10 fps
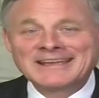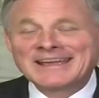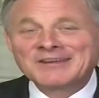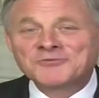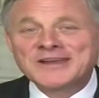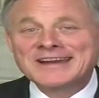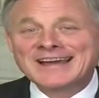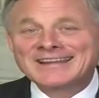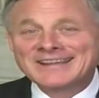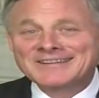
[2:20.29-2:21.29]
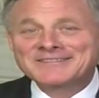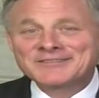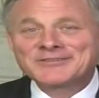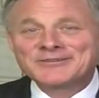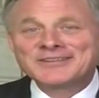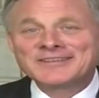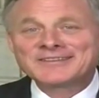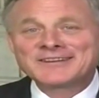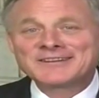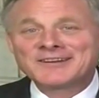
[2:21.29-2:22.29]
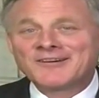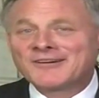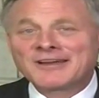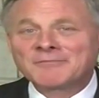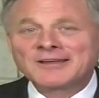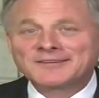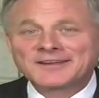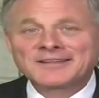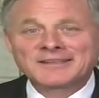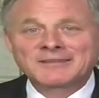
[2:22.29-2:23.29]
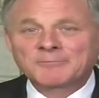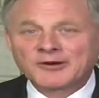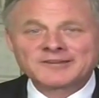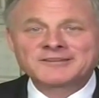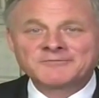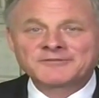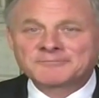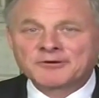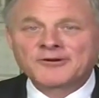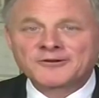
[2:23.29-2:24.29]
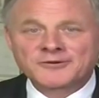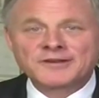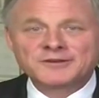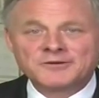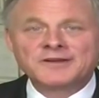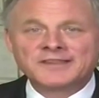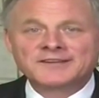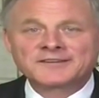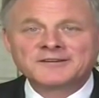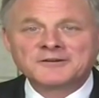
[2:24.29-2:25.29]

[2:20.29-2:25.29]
Had we not instituted this into law, and I might say that the president was a partner in doing this